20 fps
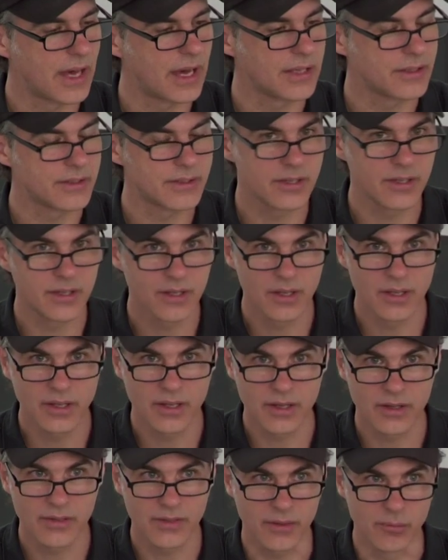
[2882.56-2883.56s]
that
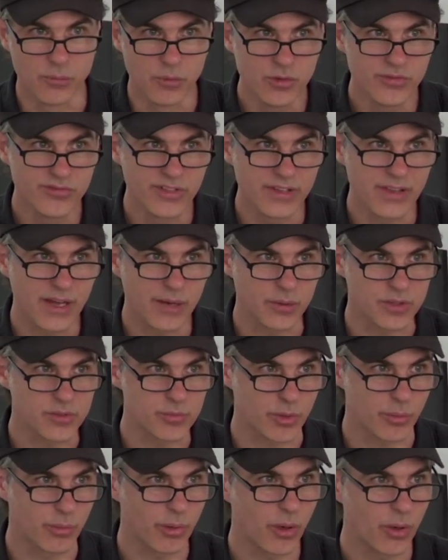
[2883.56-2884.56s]
the movie that was
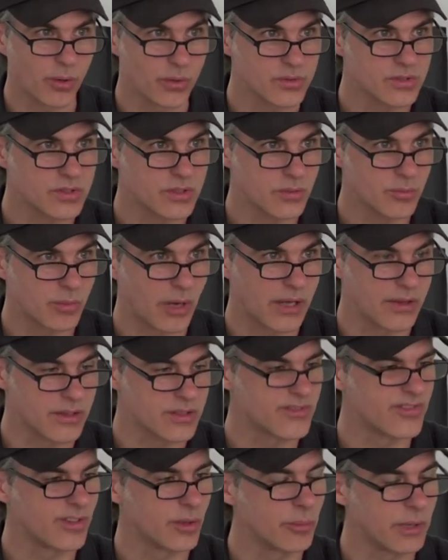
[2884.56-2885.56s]
proposed by
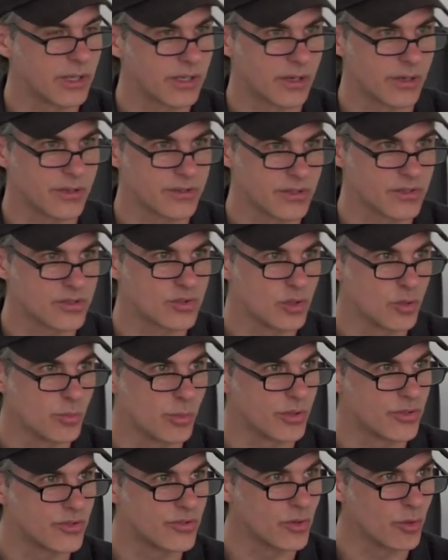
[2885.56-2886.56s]
this filmmaker is a
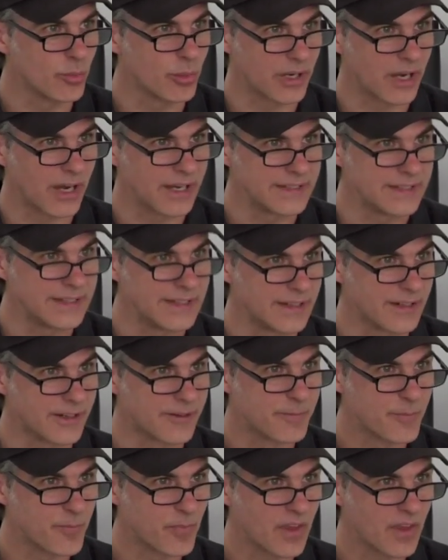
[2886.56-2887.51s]
stupid, stupid idea.